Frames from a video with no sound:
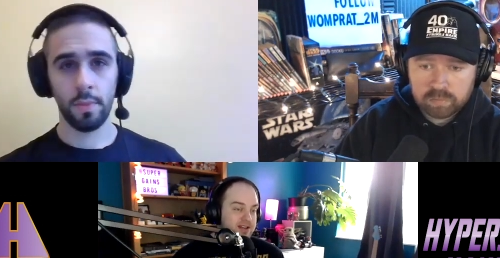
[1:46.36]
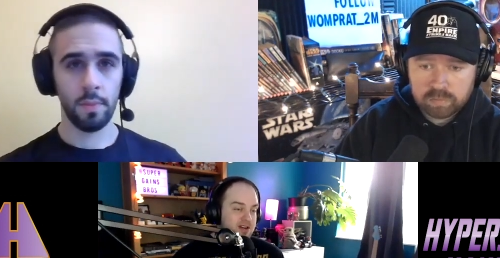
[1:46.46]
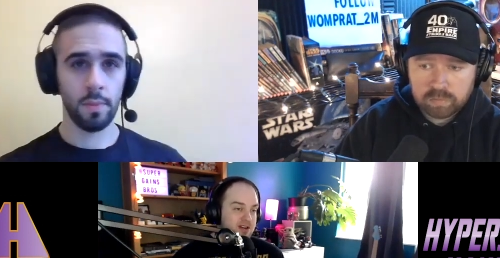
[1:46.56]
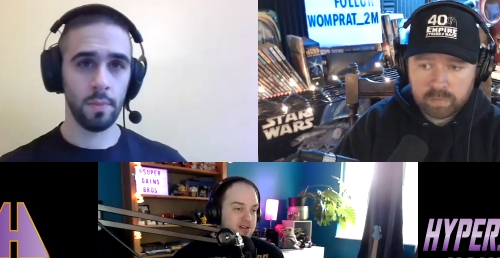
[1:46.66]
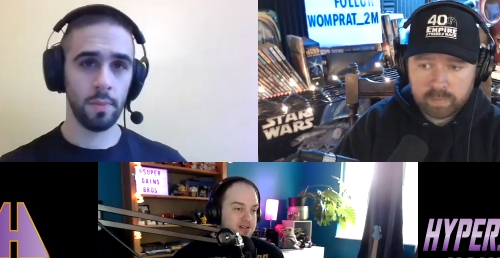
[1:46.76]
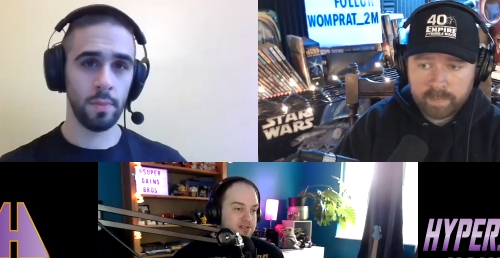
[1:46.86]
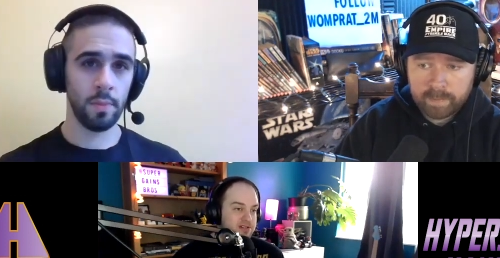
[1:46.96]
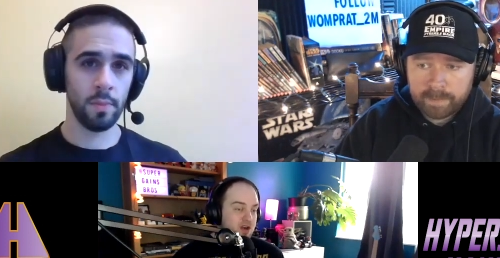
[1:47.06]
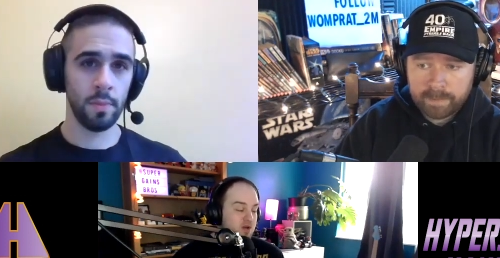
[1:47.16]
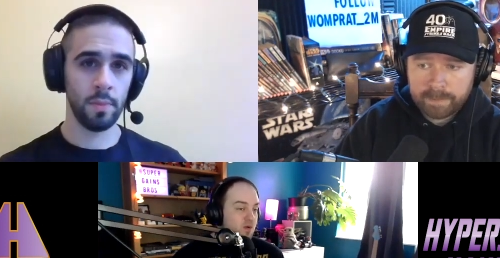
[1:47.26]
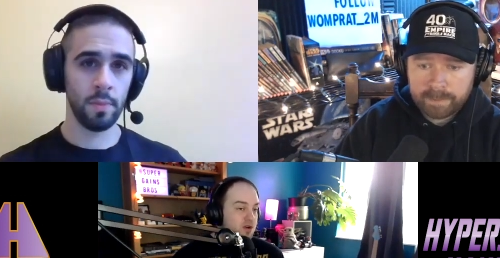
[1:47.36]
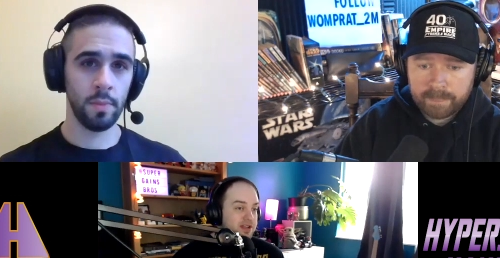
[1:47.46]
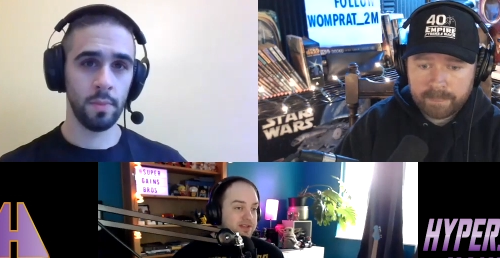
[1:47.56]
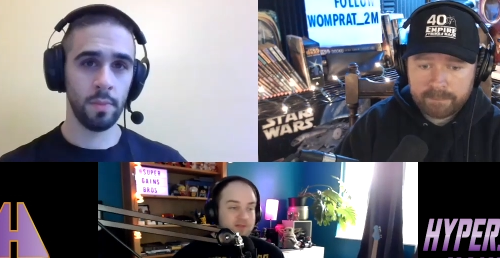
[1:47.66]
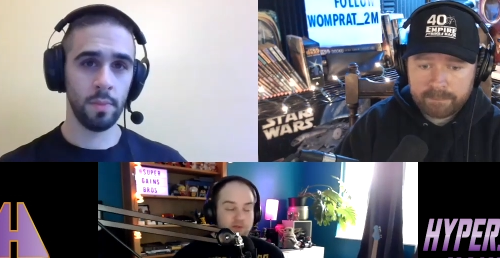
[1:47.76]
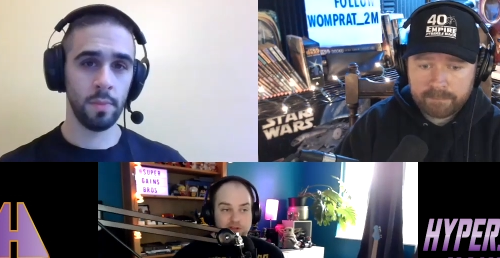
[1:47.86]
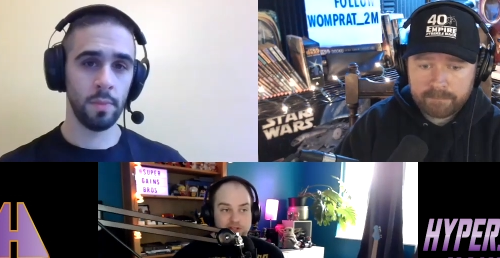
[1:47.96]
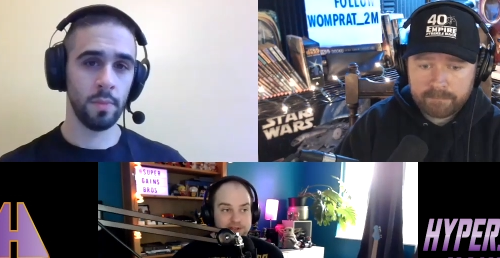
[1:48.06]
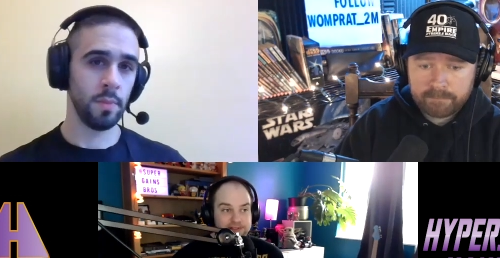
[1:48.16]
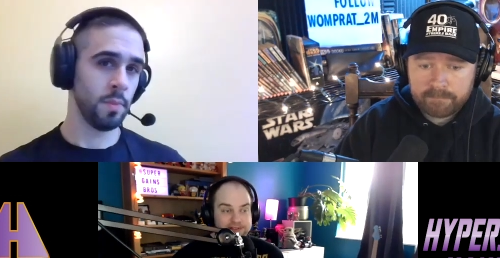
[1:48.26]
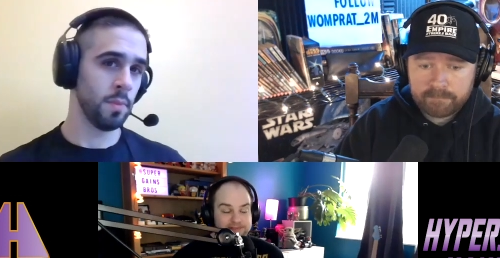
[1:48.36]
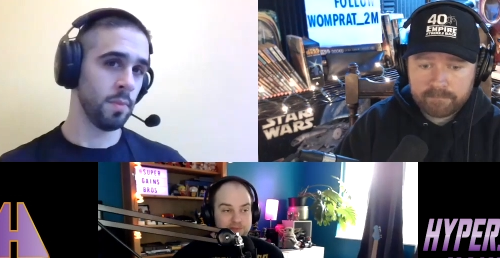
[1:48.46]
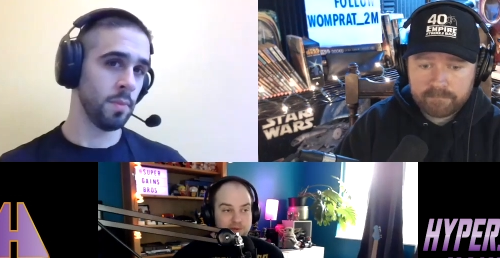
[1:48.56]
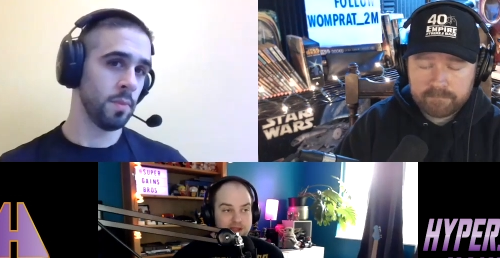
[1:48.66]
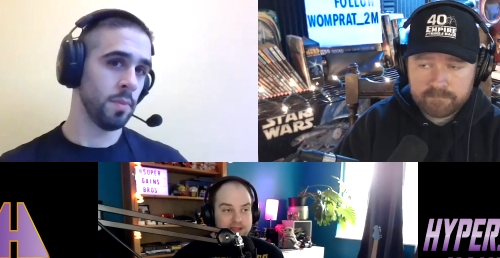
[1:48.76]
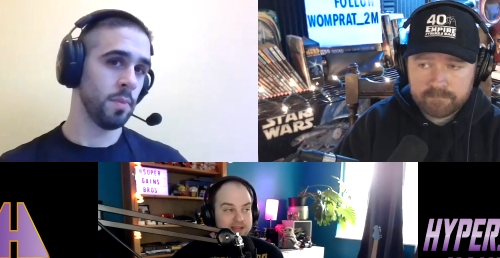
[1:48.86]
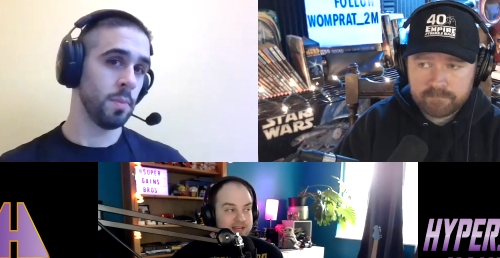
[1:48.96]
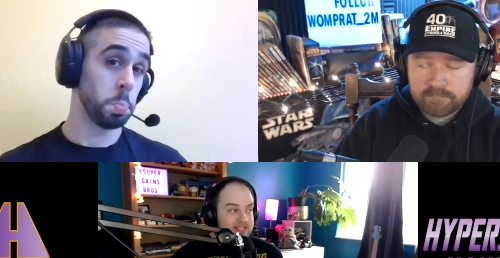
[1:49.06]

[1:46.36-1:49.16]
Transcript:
Speaker 1: are are working for each other. Right?